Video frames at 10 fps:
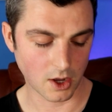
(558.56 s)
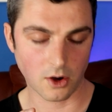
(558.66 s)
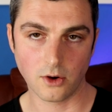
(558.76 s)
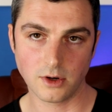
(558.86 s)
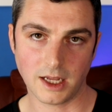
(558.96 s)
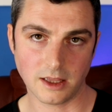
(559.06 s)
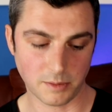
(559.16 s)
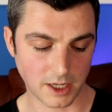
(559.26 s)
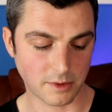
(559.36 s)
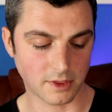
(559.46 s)
unlike the
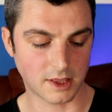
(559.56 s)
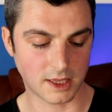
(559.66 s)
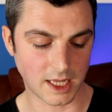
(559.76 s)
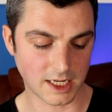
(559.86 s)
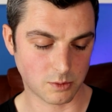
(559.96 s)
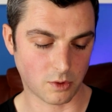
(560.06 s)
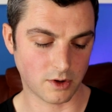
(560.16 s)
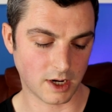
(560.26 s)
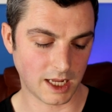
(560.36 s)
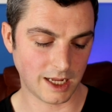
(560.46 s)
Beep, this
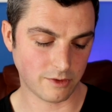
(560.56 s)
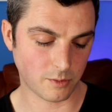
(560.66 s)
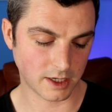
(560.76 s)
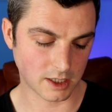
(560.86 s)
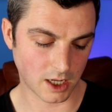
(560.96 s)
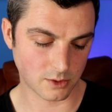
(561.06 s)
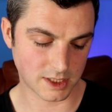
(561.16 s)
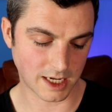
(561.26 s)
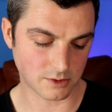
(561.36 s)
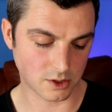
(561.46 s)
one, even when closed
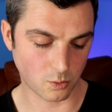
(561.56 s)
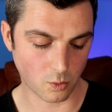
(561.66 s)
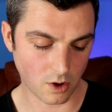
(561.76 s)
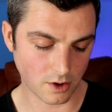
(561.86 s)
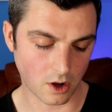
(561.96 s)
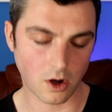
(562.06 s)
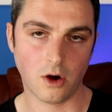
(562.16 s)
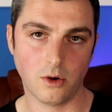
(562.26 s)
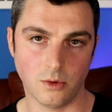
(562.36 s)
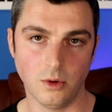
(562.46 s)
down to one
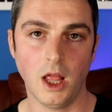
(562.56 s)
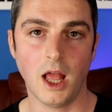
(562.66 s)
hole,